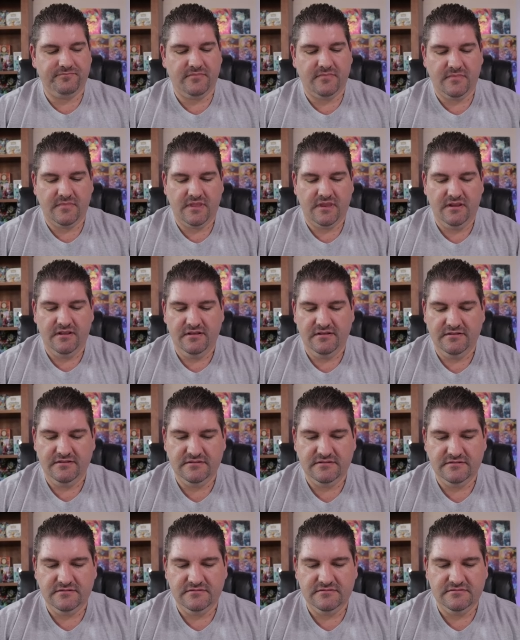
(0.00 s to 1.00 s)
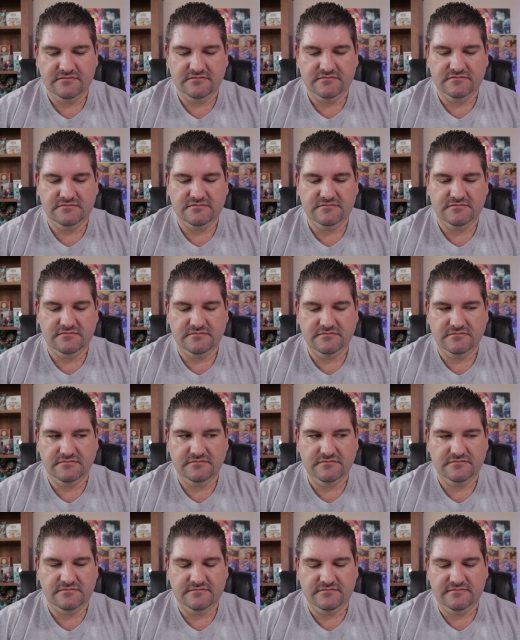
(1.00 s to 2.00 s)

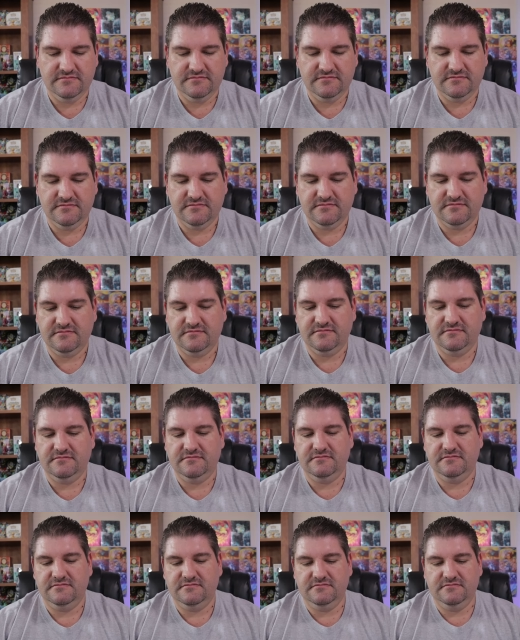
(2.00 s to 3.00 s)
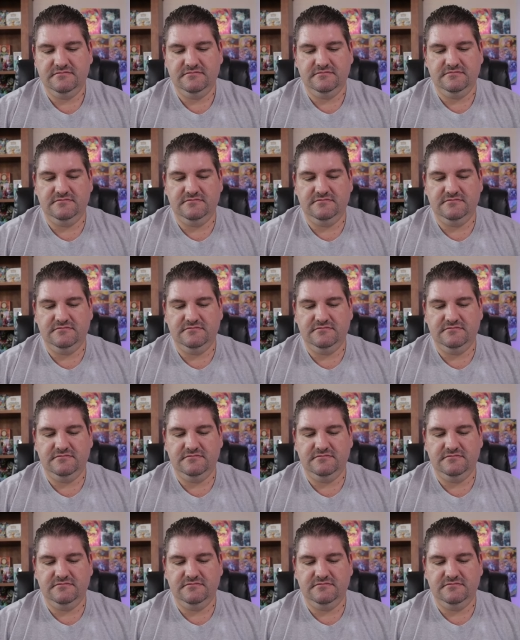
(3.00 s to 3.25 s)
(silence)